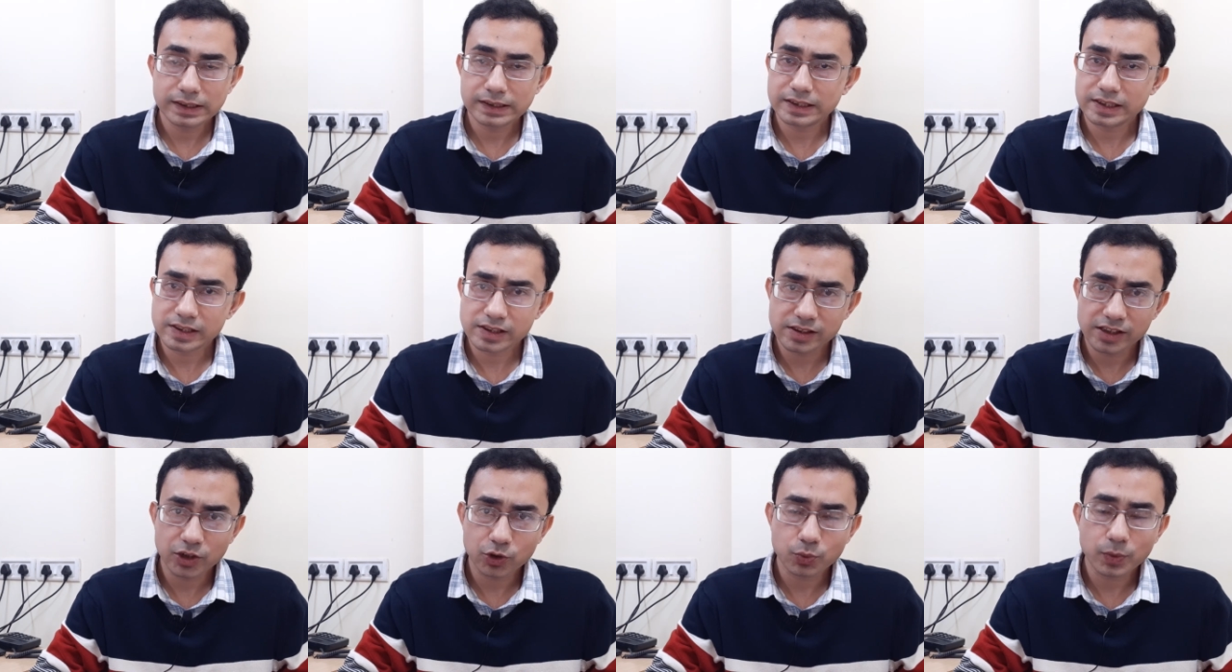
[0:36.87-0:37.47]

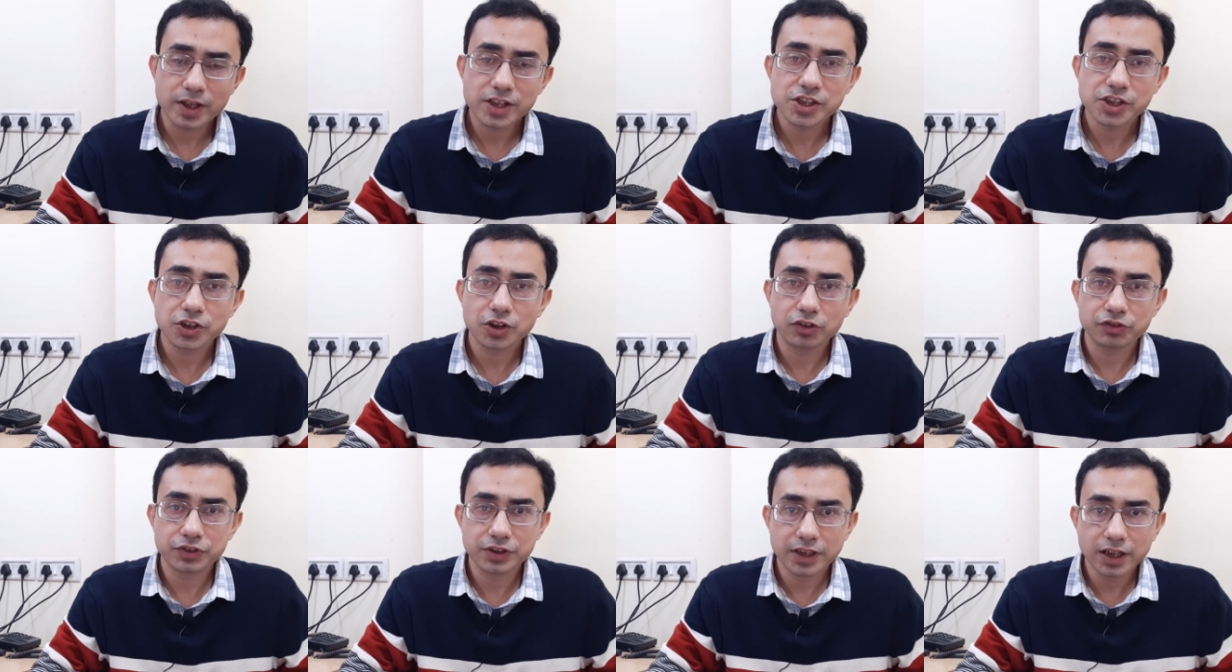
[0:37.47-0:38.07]
This is a question
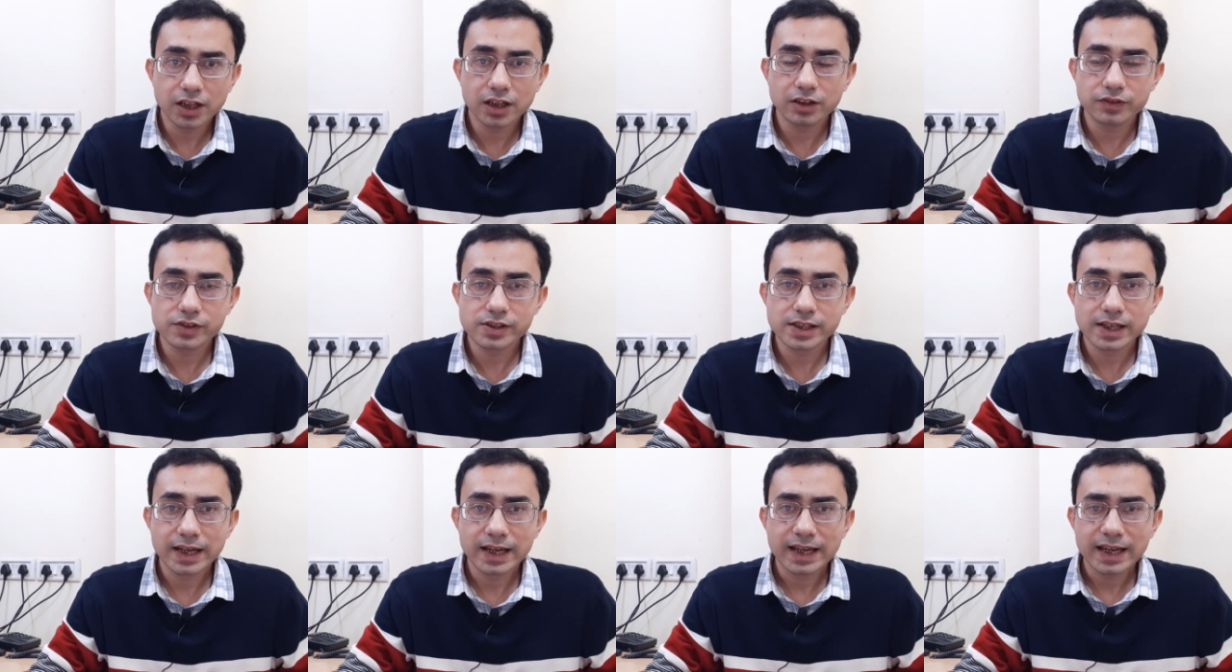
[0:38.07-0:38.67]
of
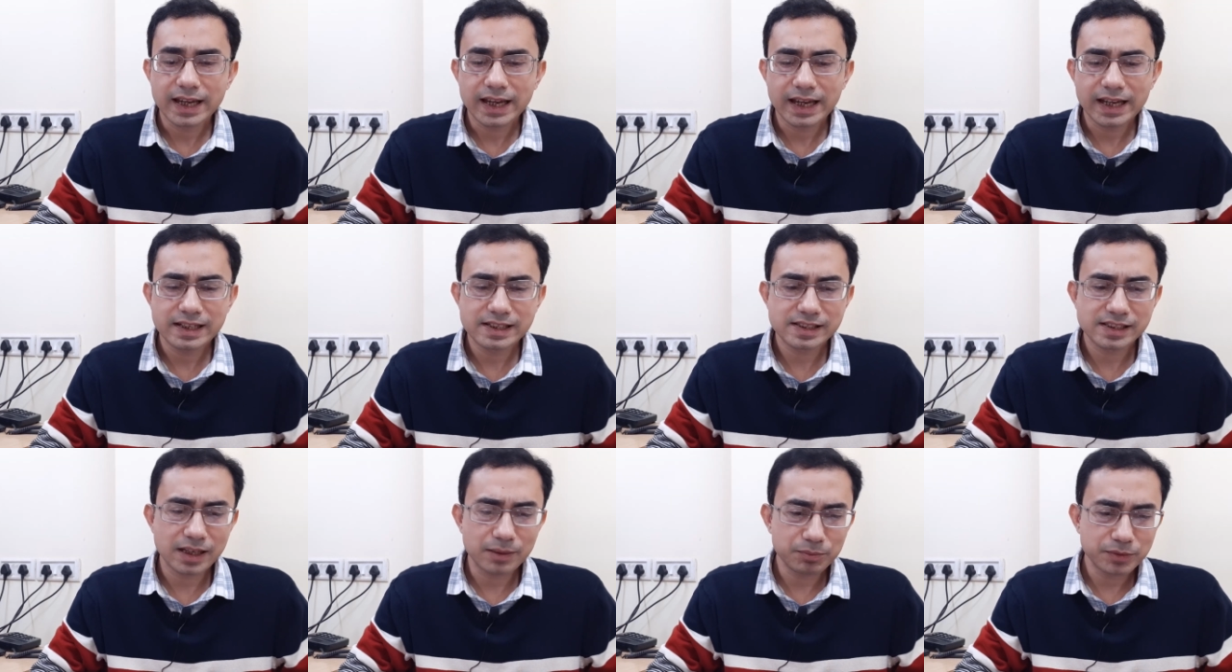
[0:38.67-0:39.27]
nerves and
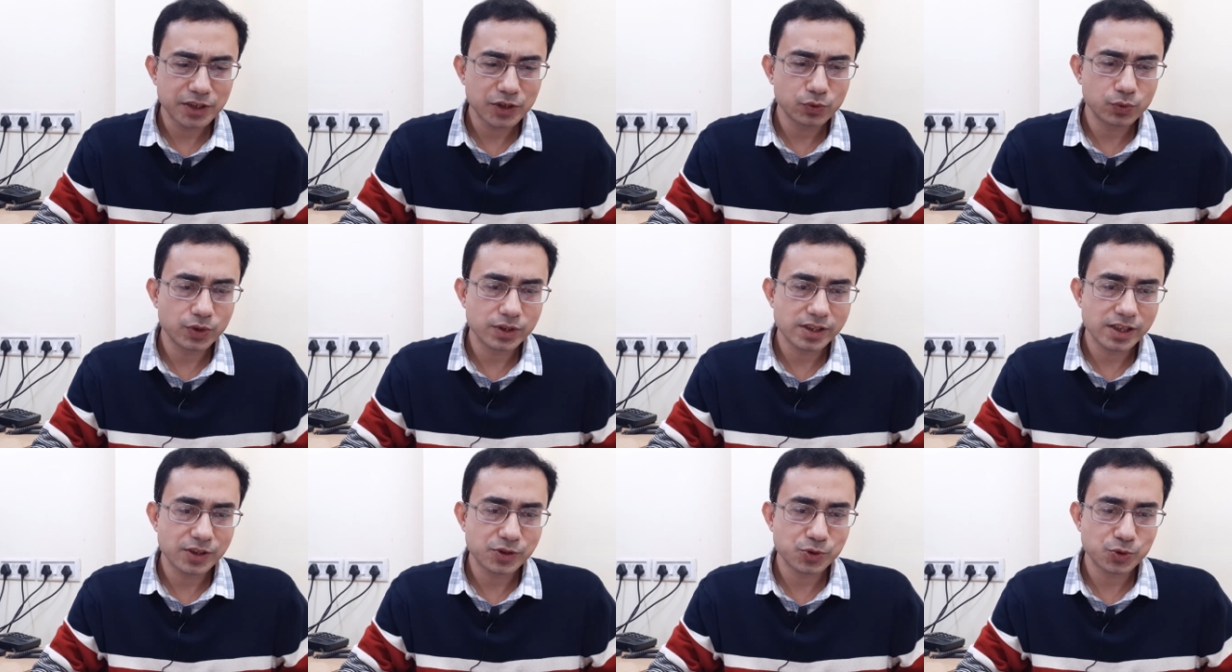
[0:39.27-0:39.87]
something
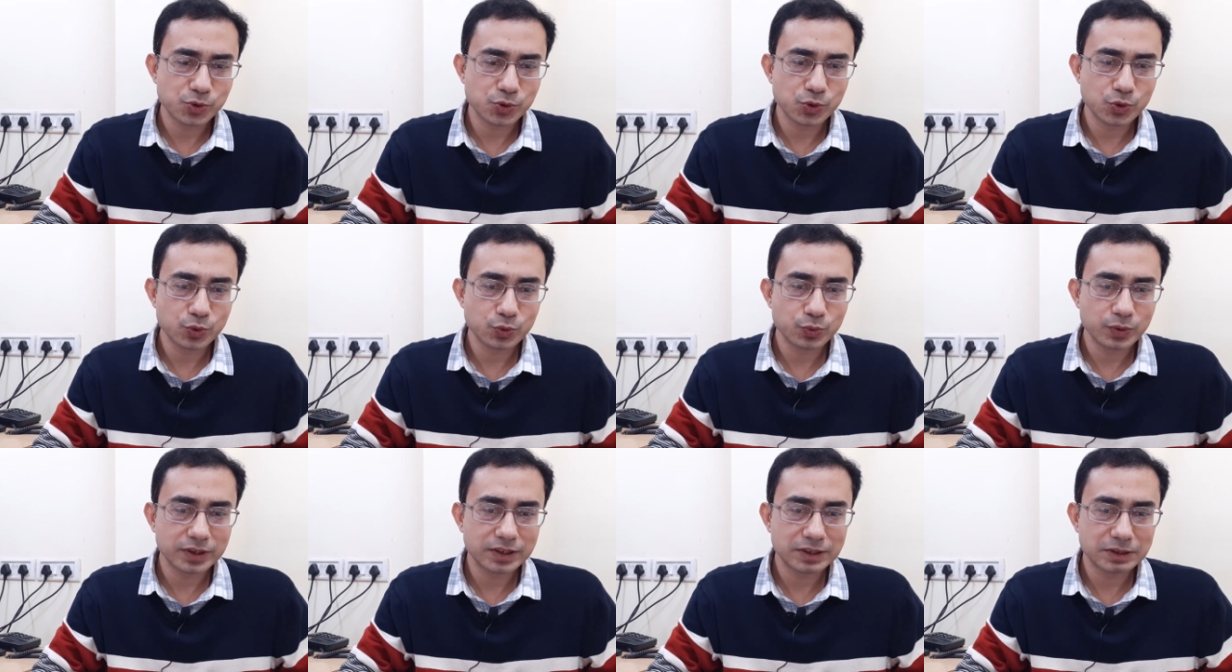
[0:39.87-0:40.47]
which has to do
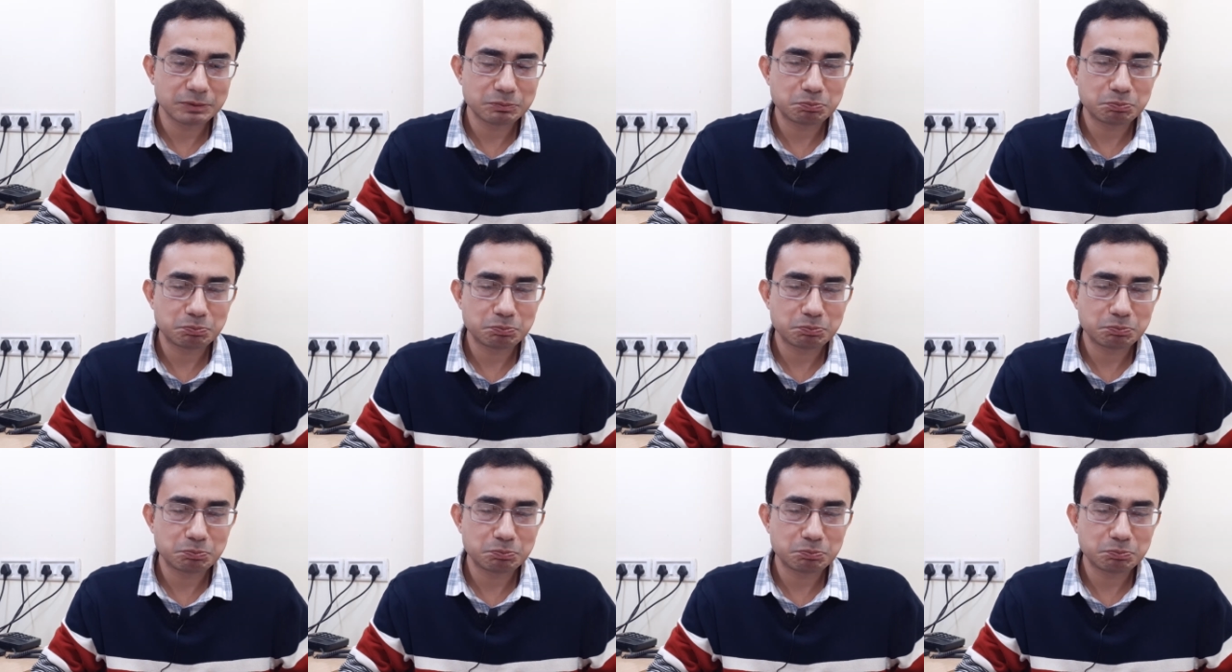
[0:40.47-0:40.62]
with